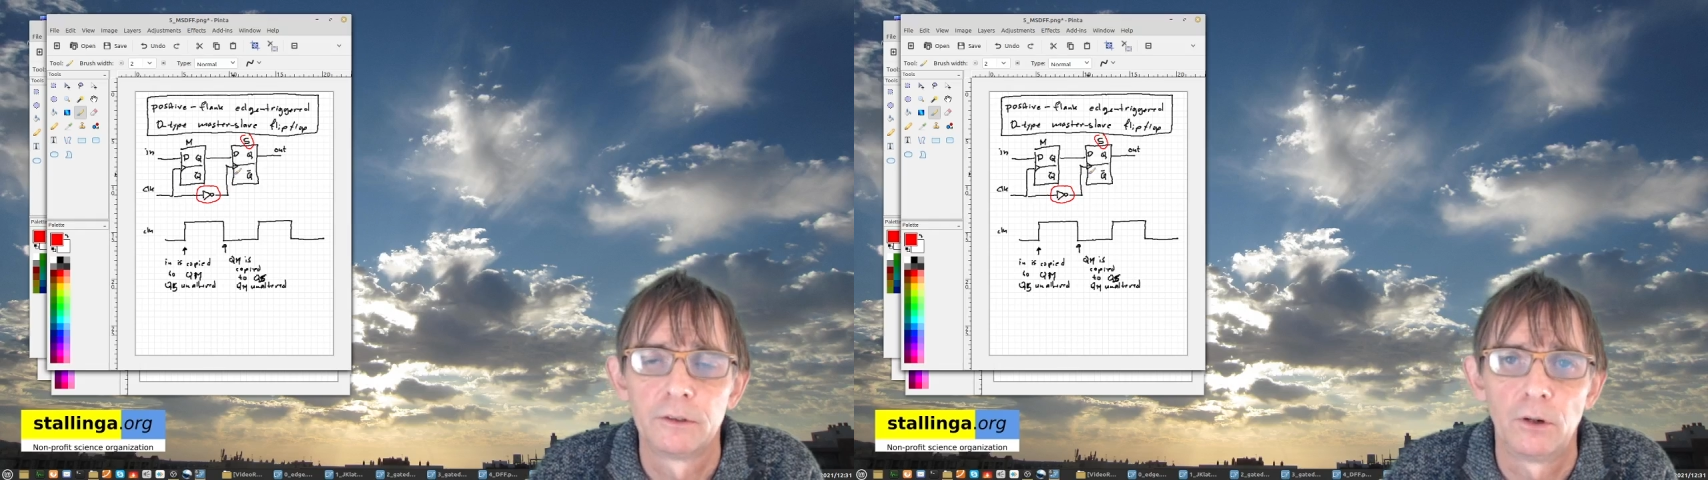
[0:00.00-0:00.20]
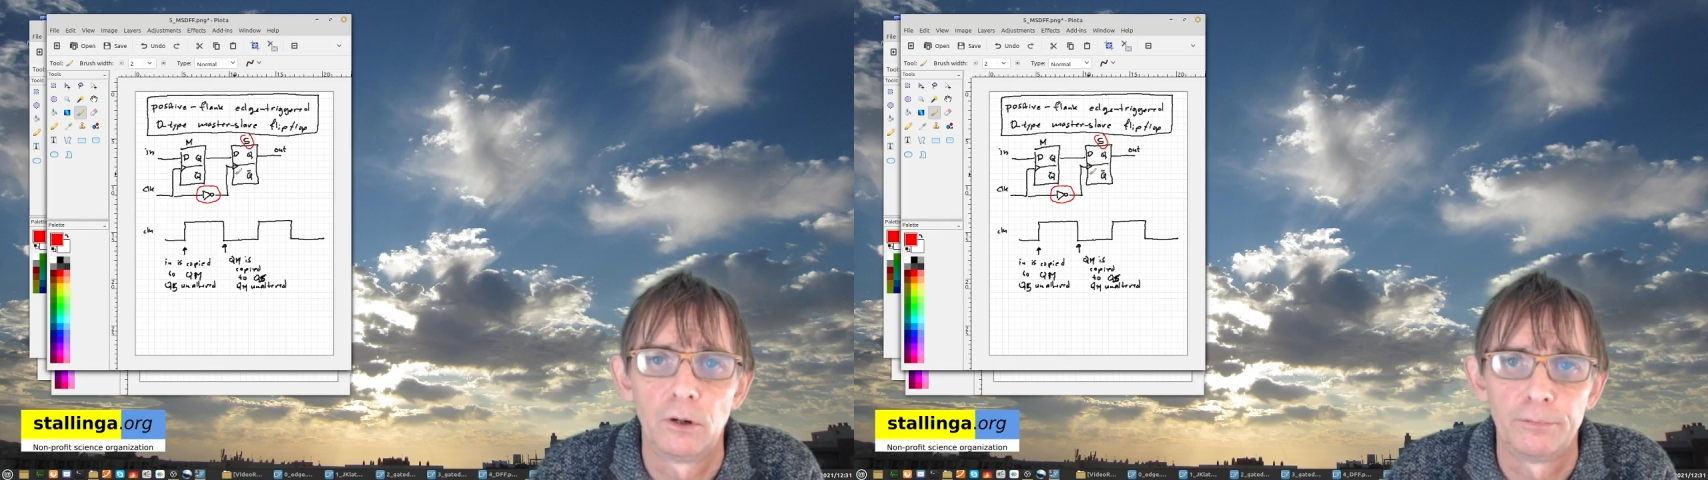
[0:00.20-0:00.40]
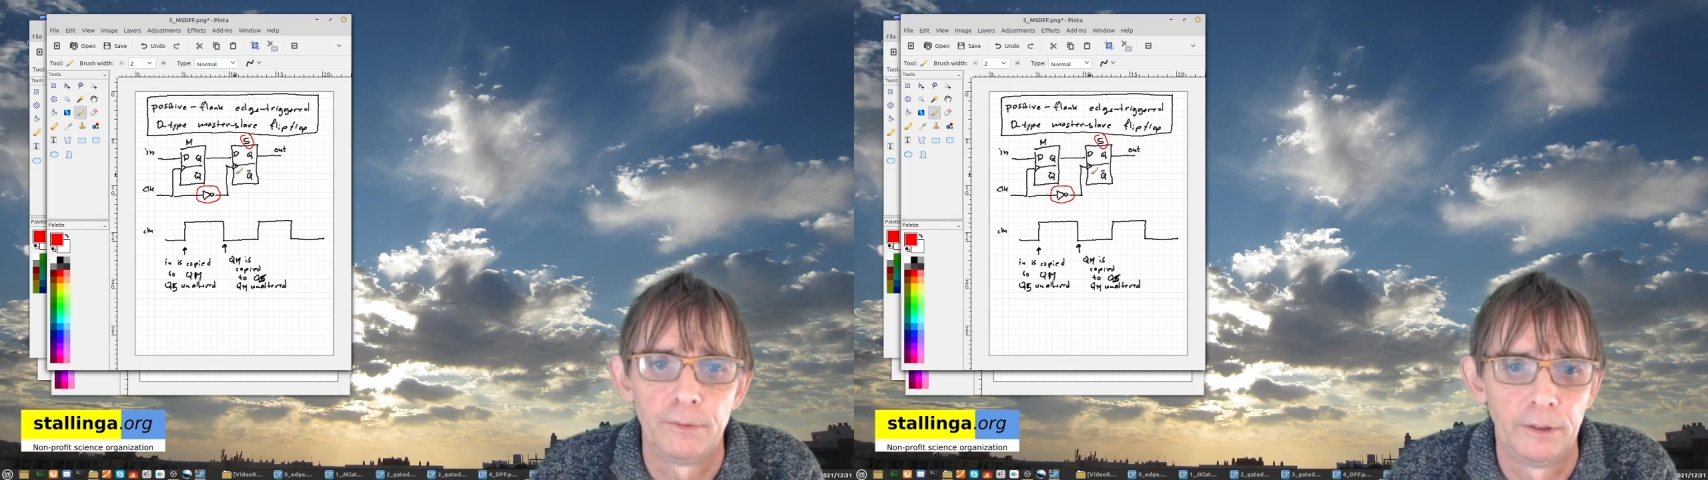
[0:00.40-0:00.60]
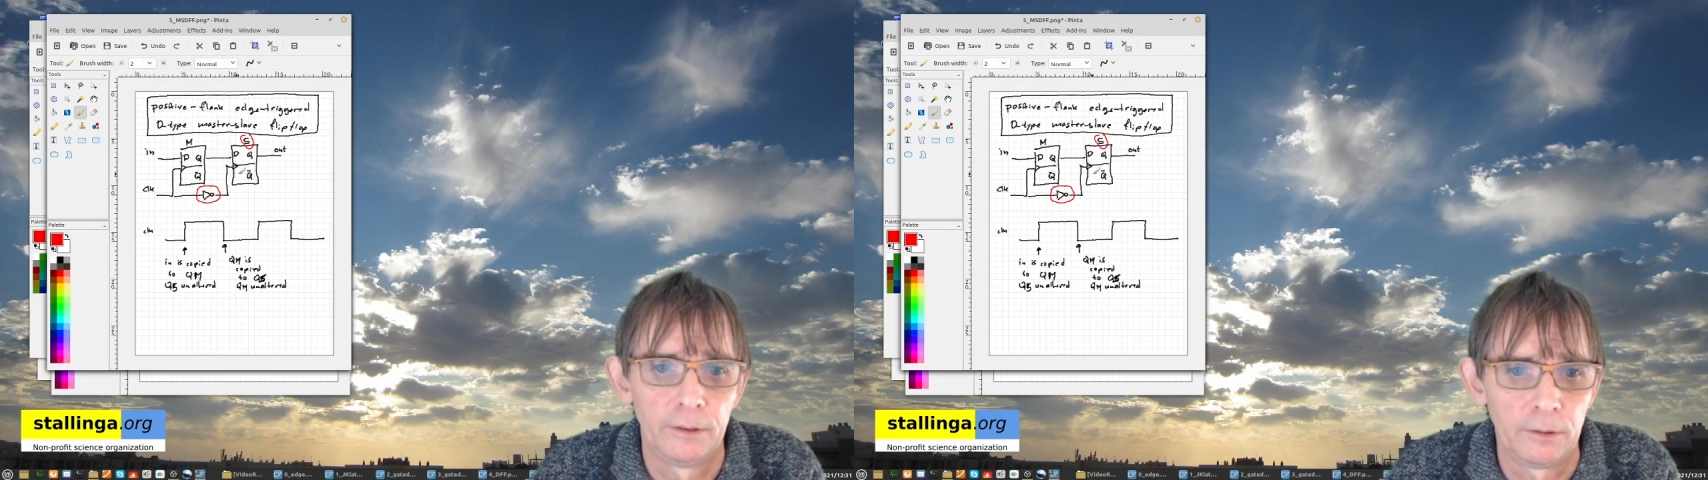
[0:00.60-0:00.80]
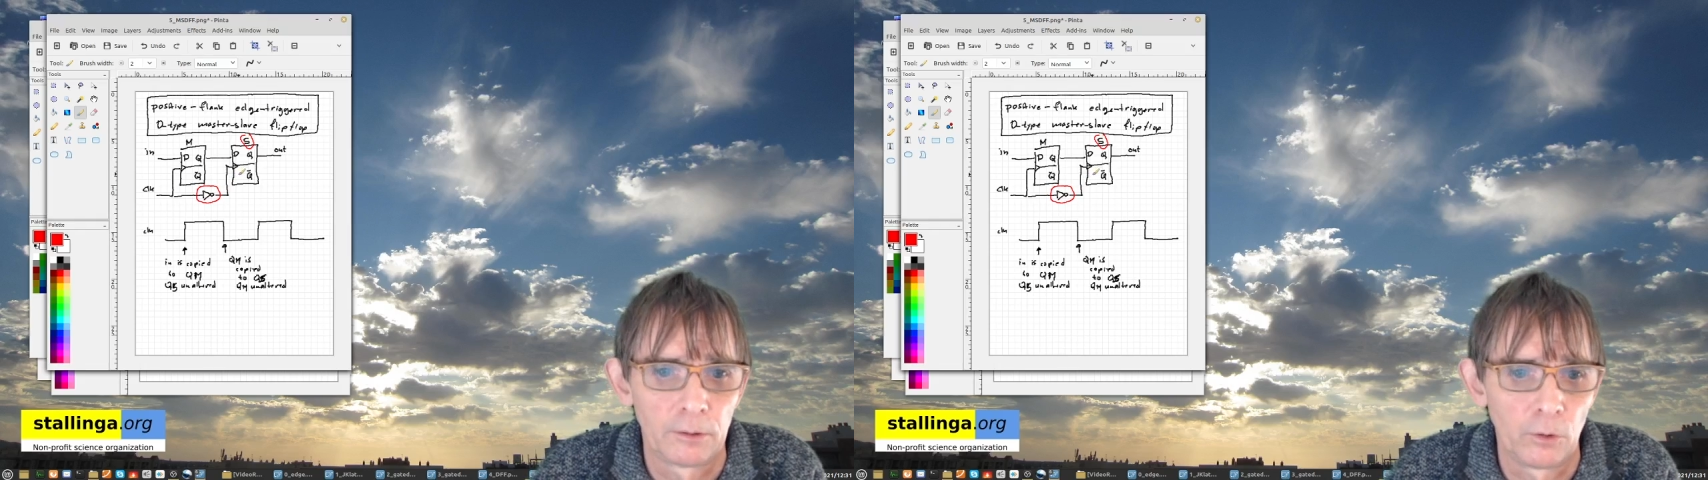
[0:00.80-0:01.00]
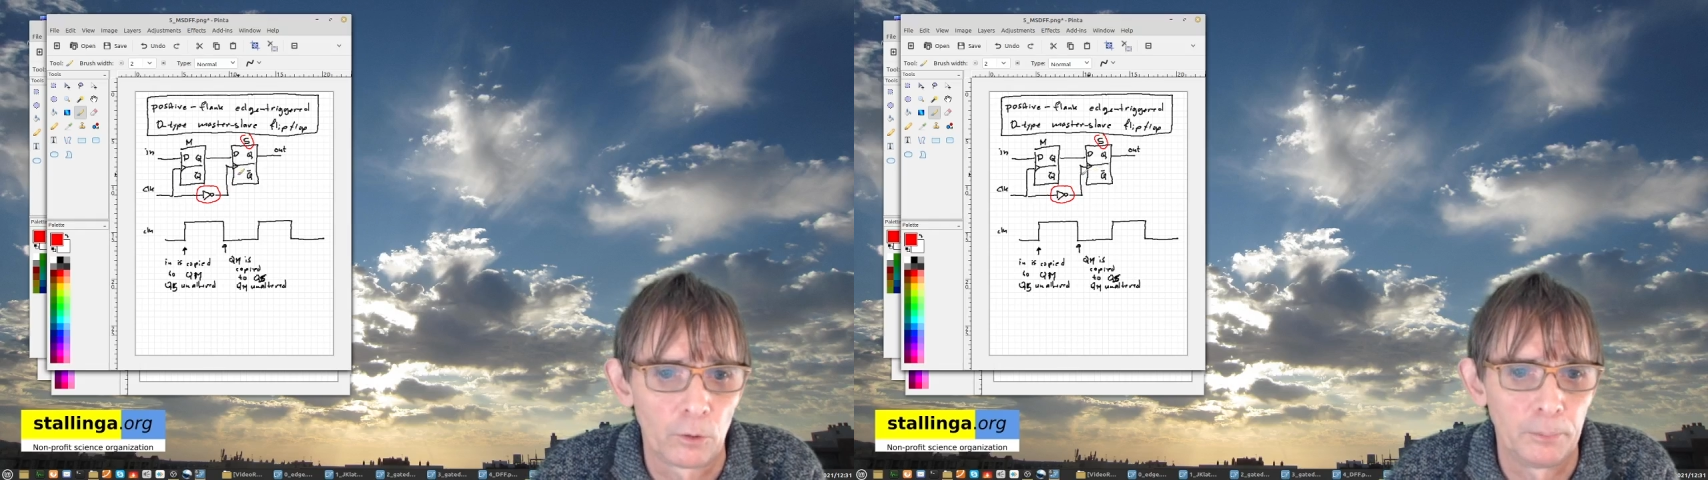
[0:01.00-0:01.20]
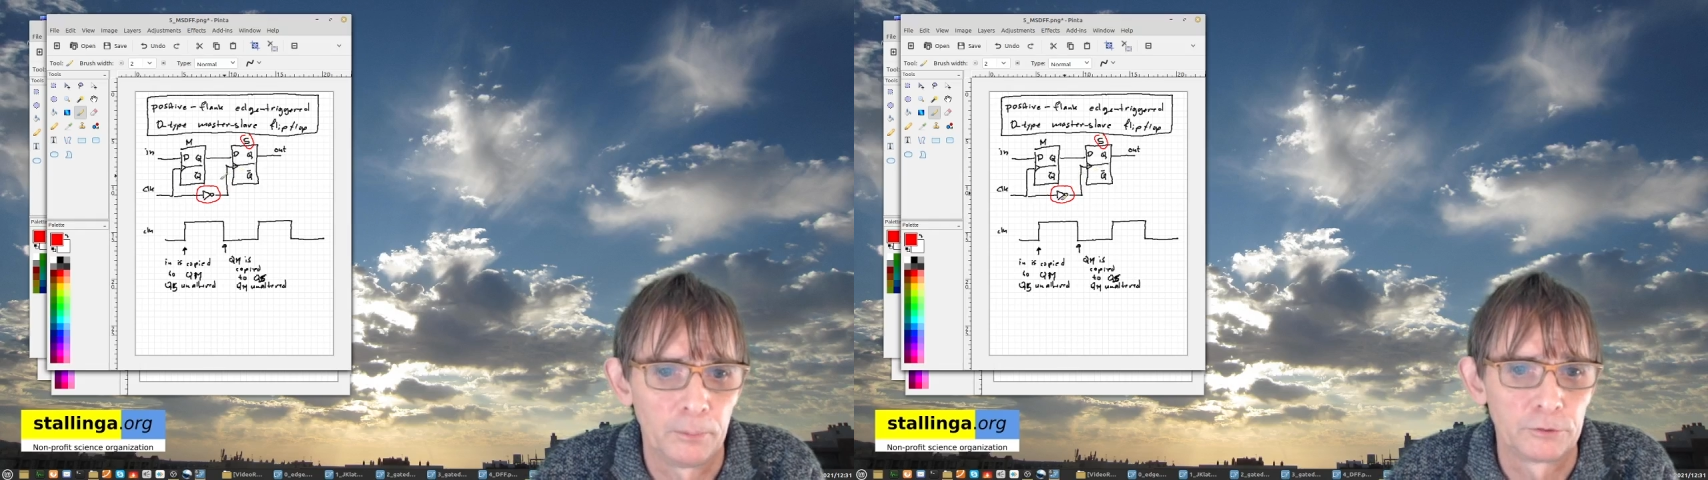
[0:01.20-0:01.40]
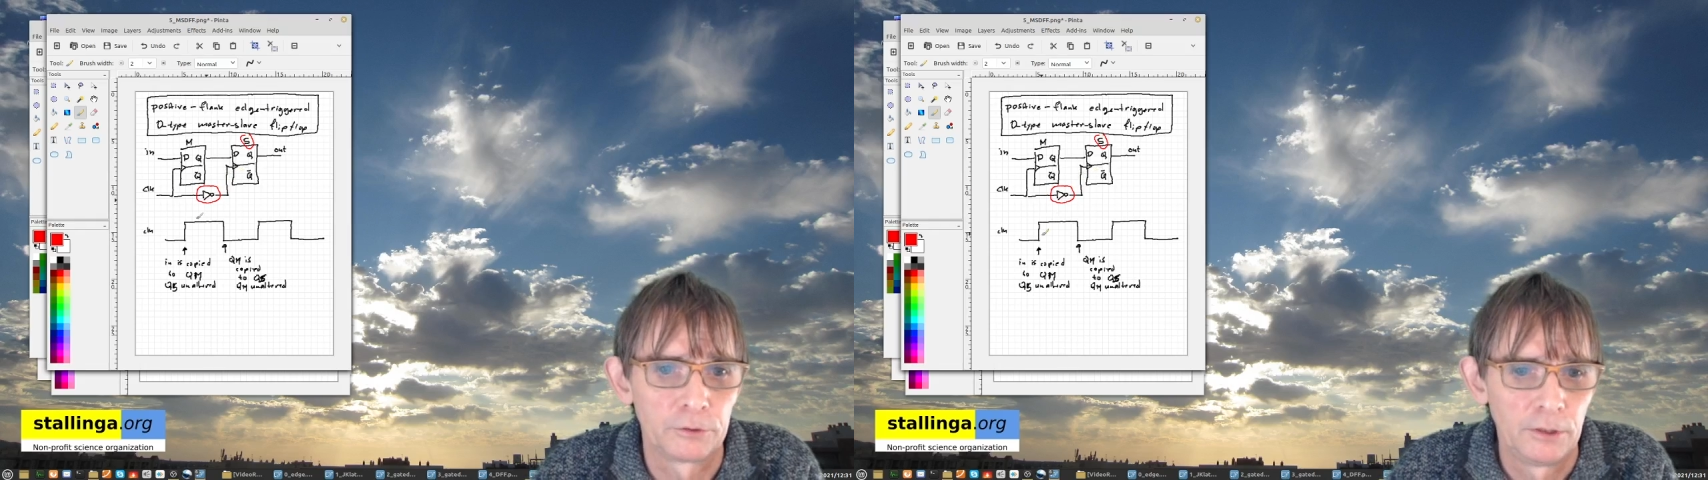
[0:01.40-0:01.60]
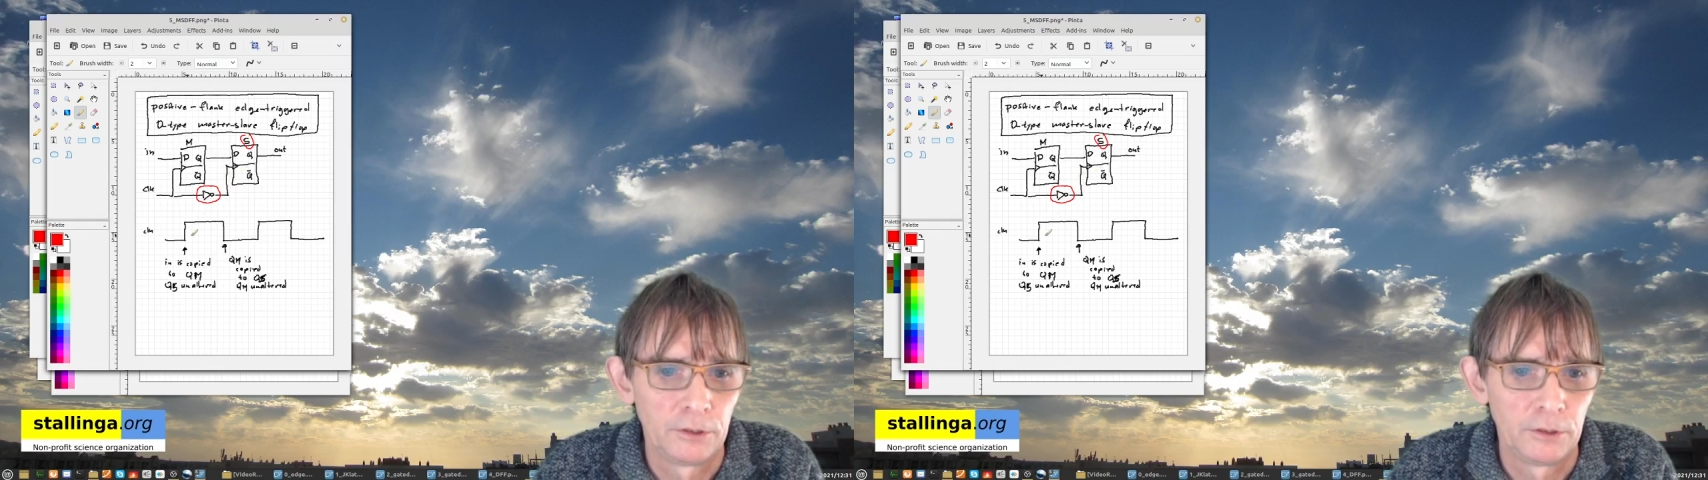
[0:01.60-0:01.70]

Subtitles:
of the clock pulse.